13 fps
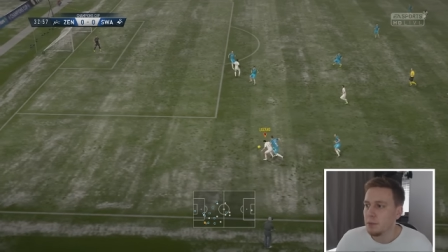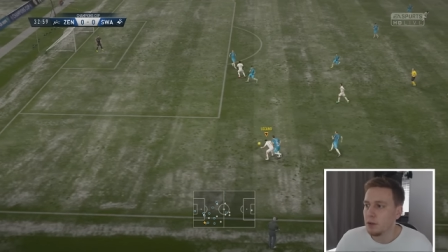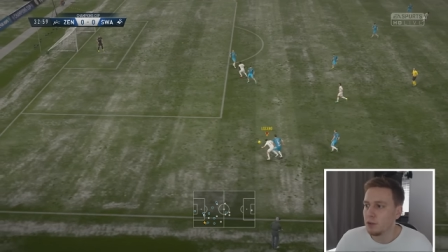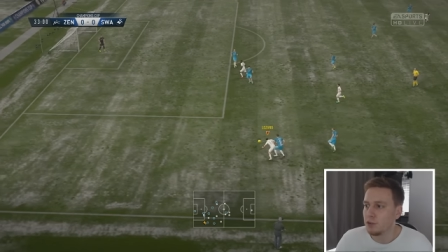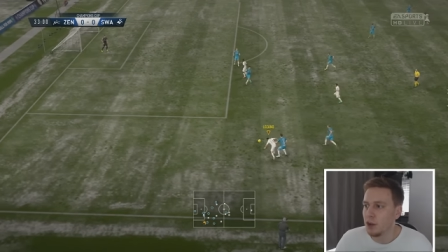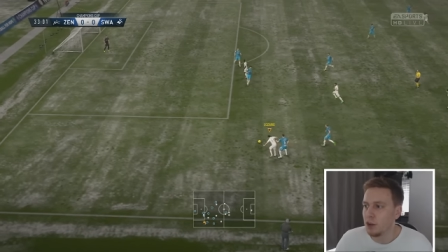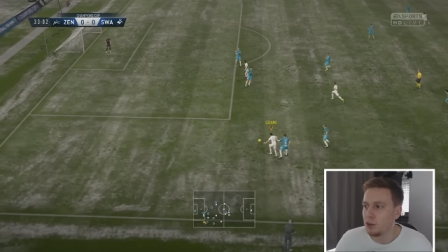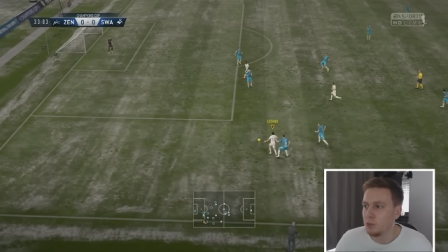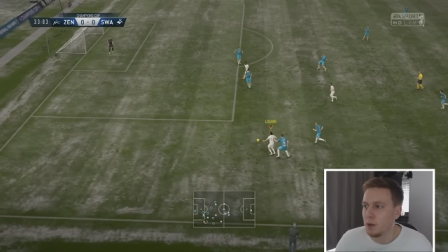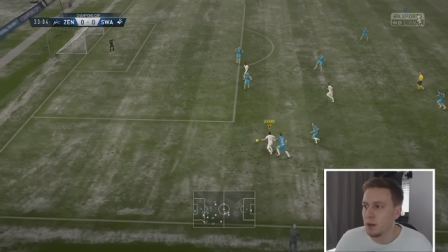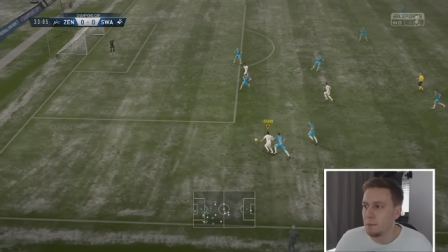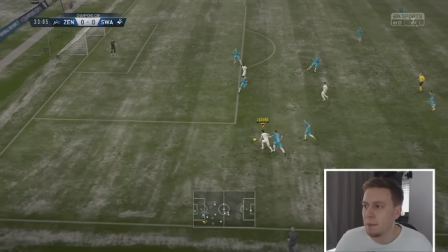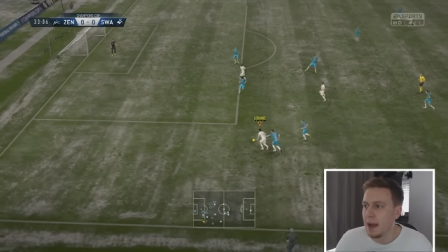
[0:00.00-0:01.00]
But Lozano's
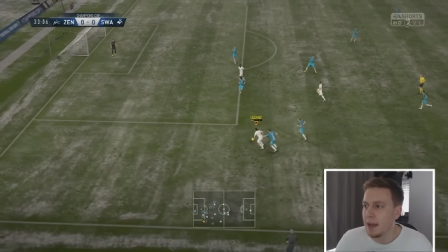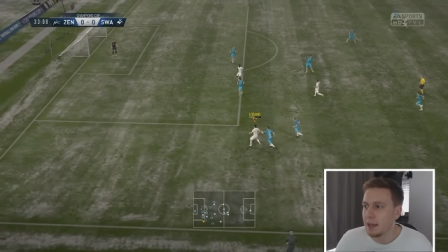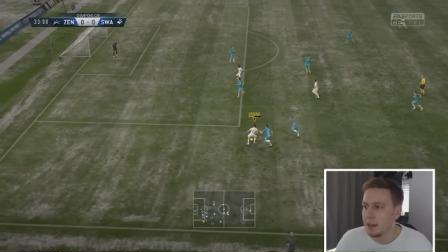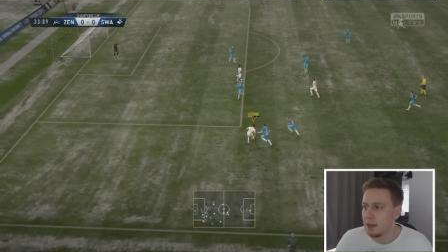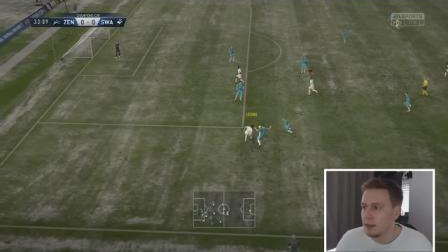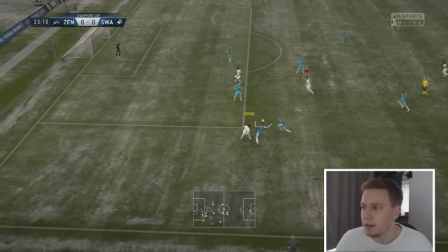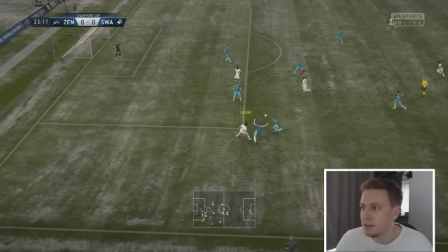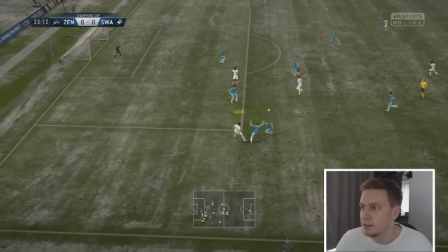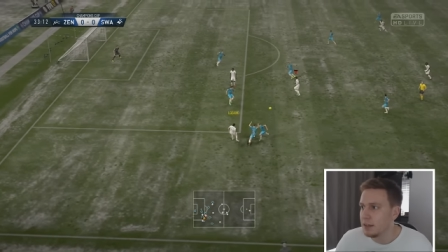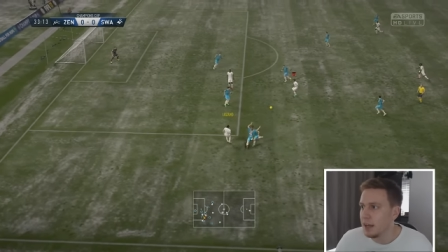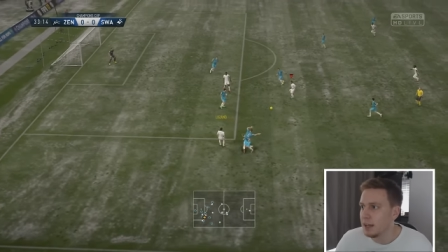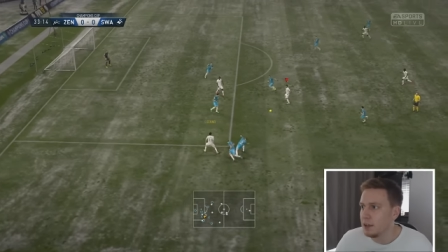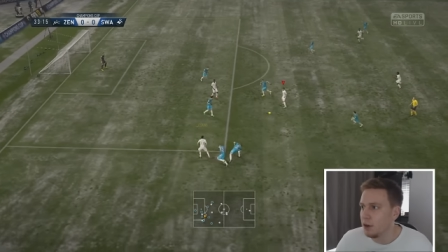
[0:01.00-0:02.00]
won it back, and
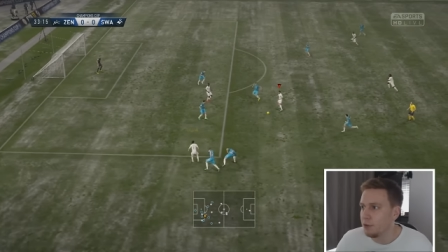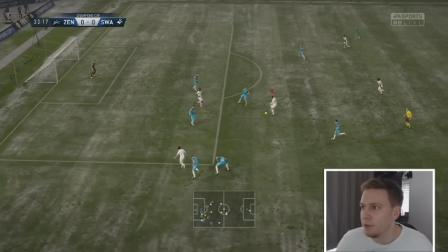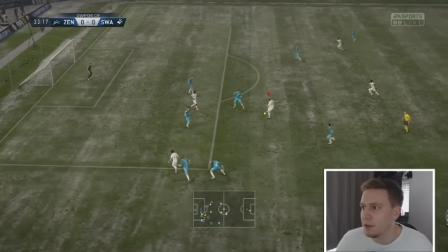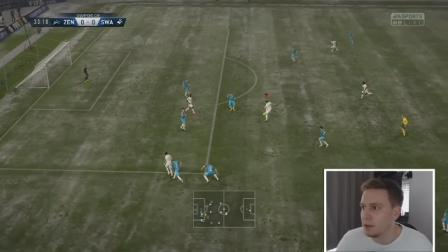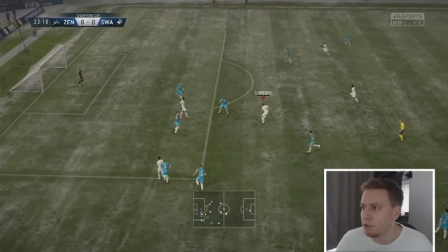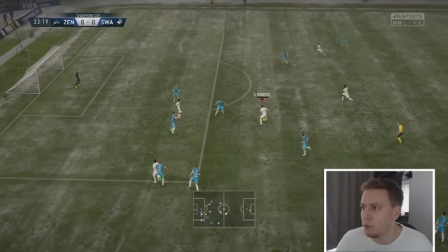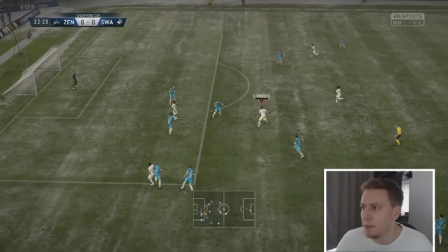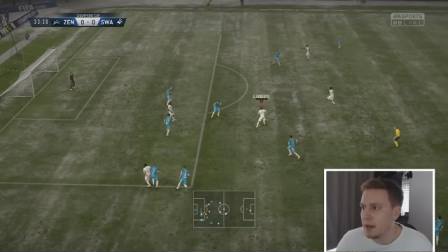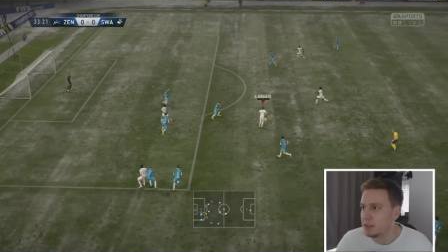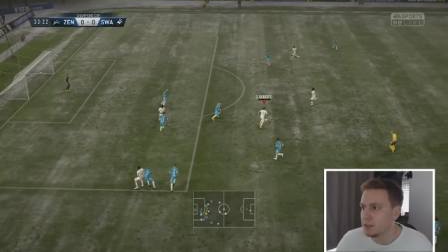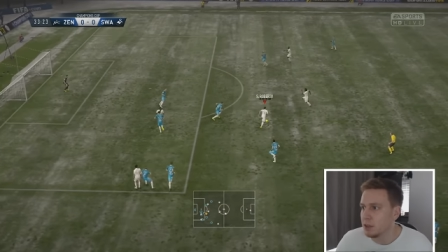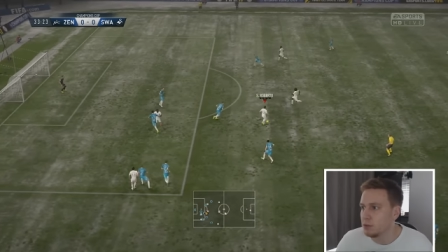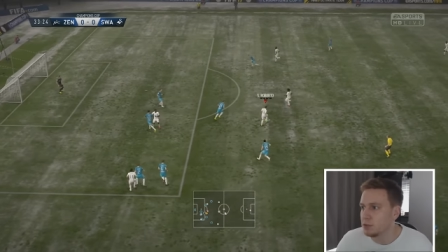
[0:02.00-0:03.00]
he's laid it off here to
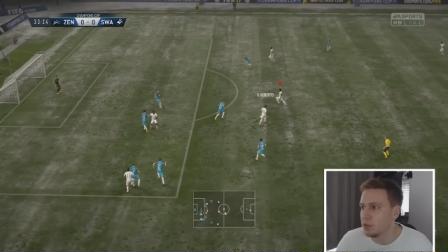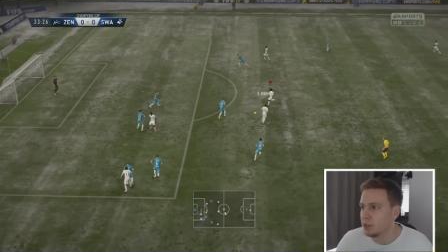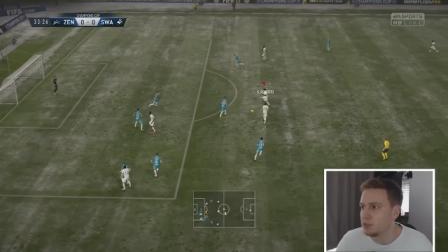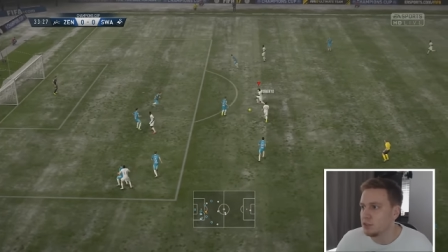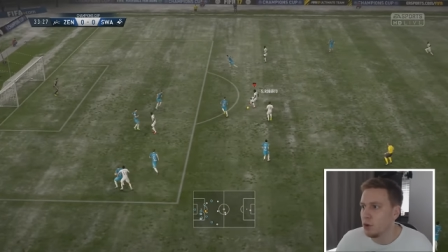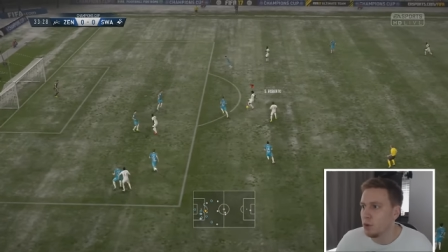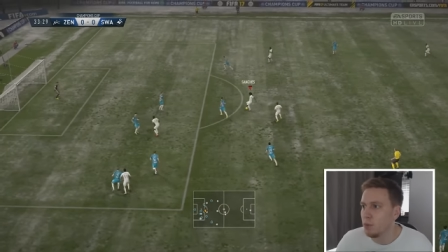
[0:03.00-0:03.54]
Roberto. Touches it